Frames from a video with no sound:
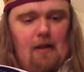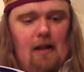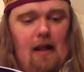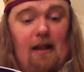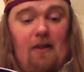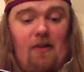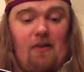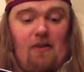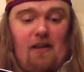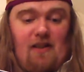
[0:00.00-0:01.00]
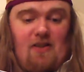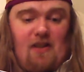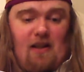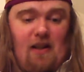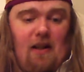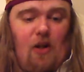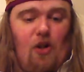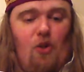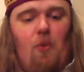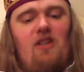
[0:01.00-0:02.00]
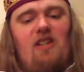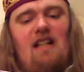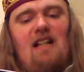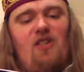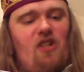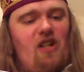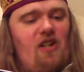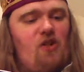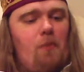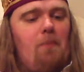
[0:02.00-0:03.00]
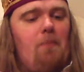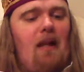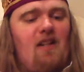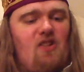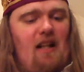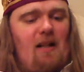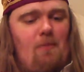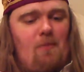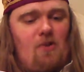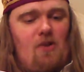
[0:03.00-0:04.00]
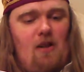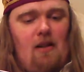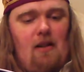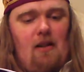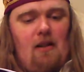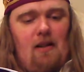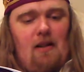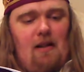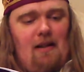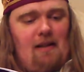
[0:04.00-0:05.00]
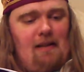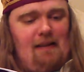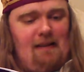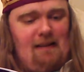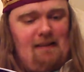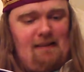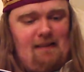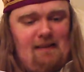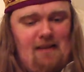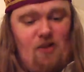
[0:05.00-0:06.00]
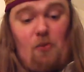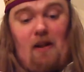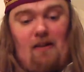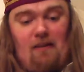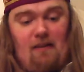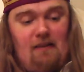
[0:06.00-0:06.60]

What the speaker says: And there's the word leech turns up in place names as well.